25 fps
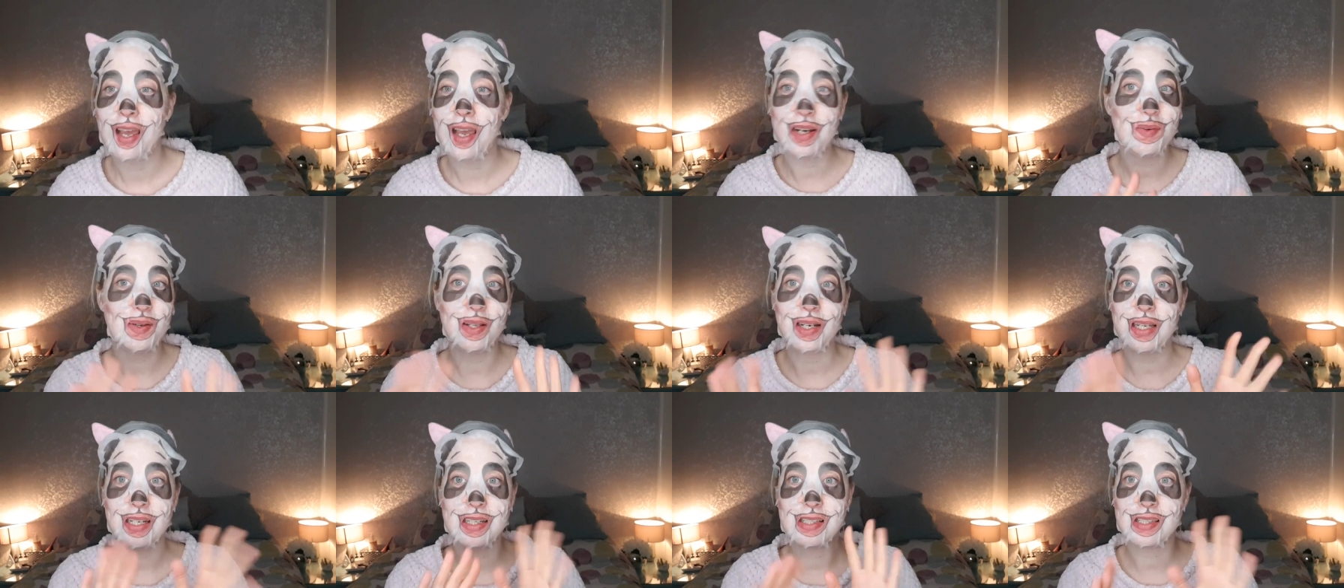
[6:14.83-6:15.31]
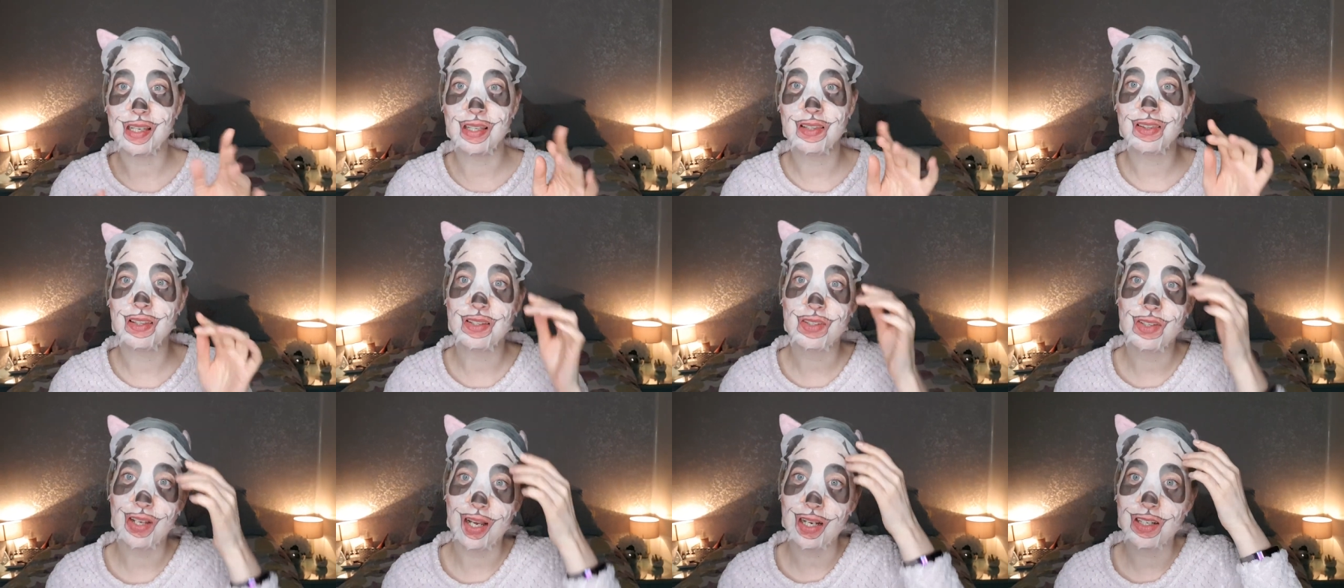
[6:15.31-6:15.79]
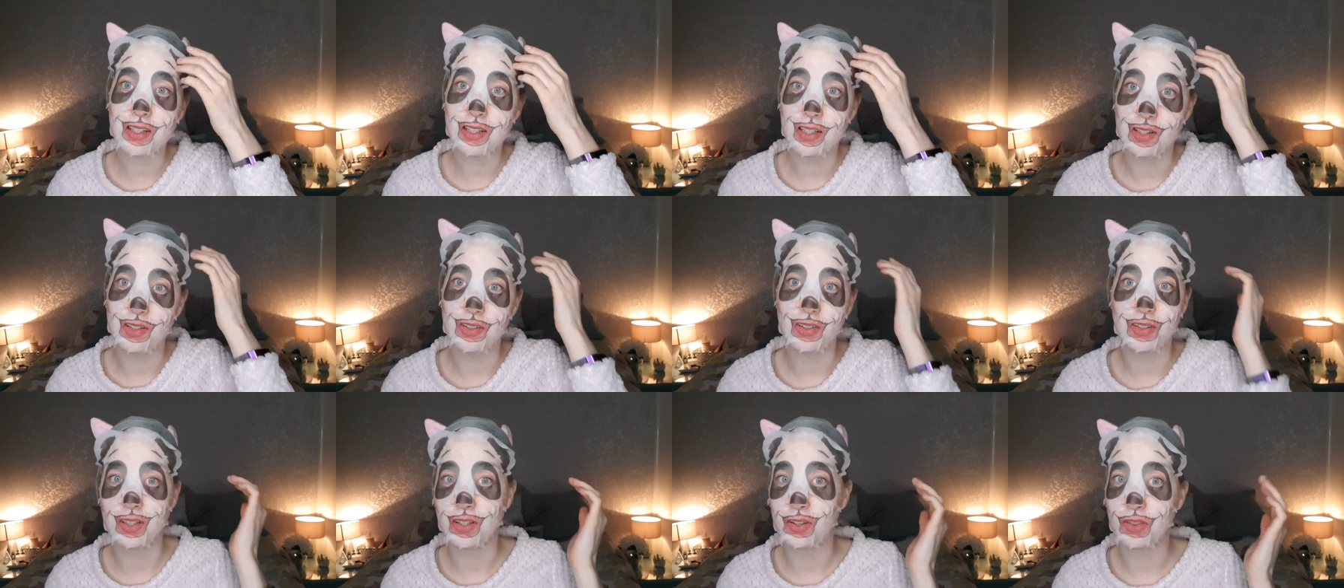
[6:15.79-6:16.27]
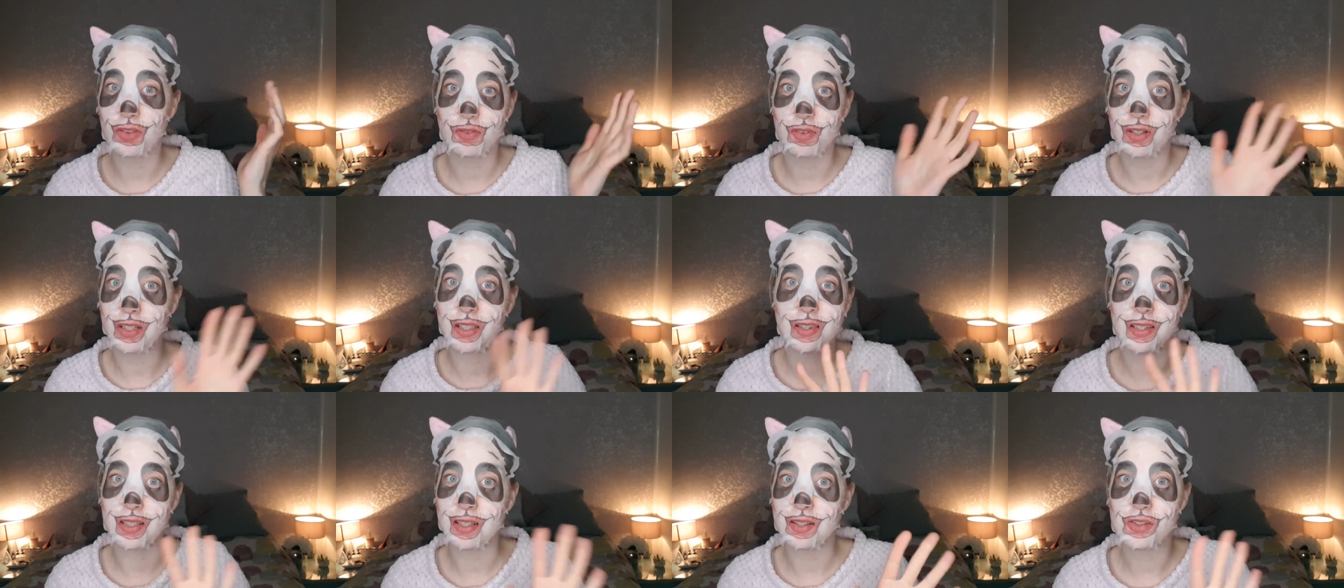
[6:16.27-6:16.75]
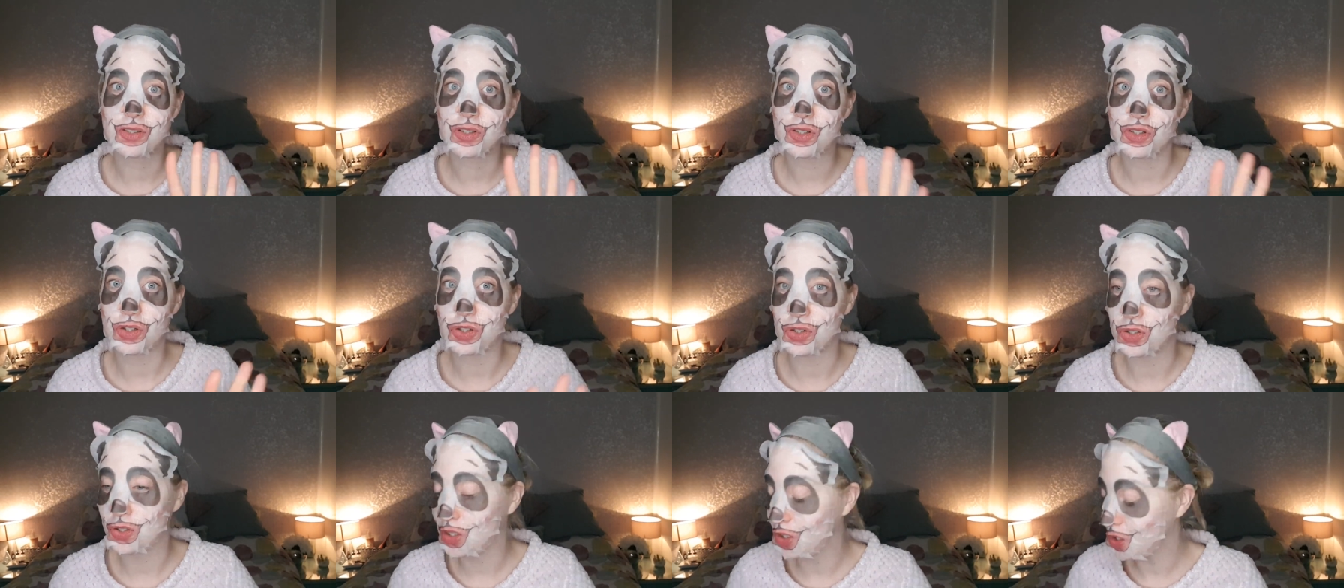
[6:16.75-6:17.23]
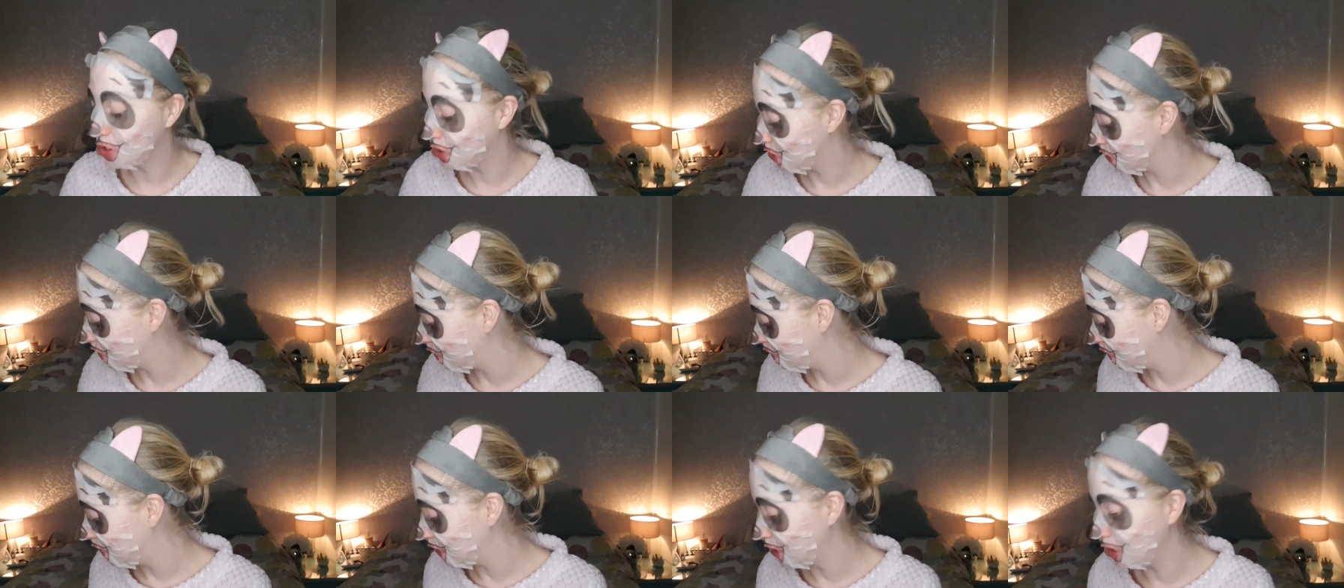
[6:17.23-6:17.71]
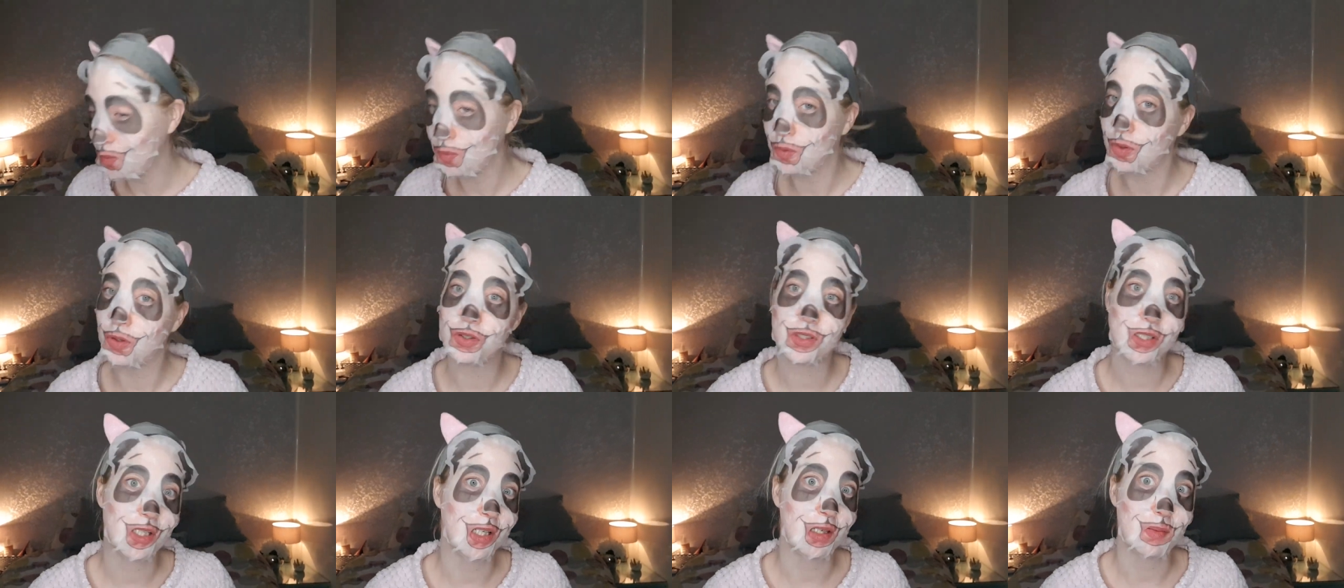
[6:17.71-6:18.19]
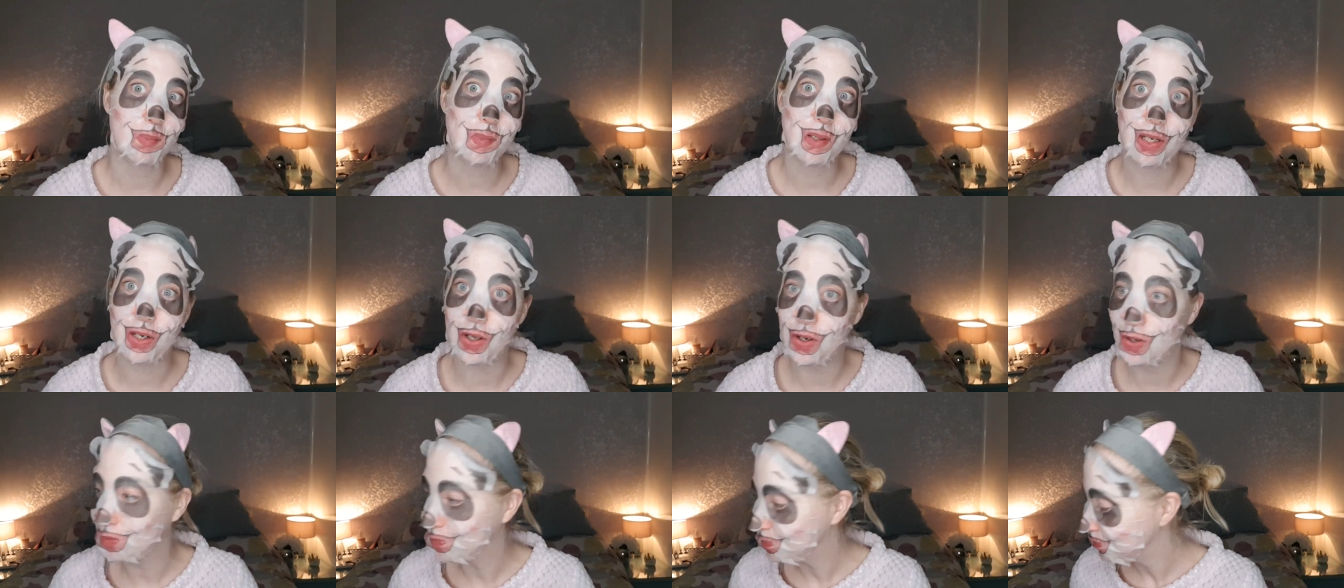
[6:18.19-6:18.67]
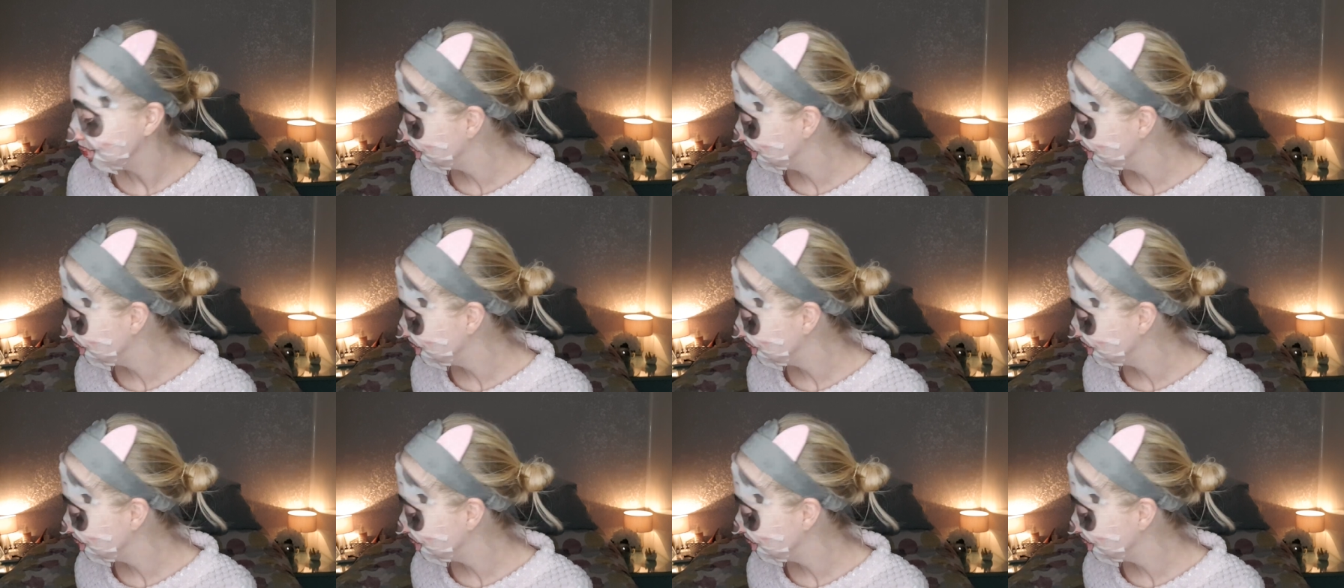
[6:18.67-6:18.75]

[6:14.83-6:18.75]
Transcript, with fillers: anyway, like I said, there's actually only three things to show you, so it won't take me long.